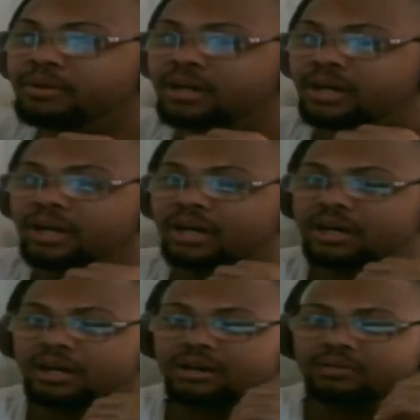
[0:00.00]
But
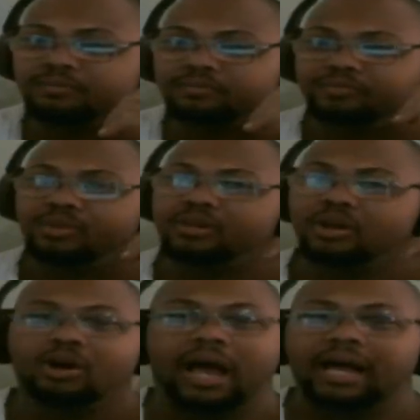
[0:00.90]
um,
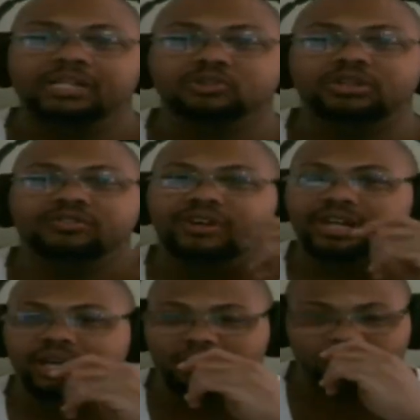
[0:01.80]
I enjoyed the
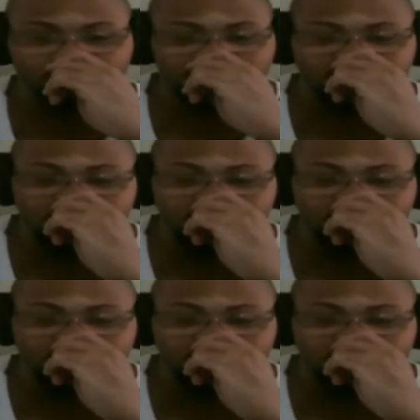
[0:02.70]
video.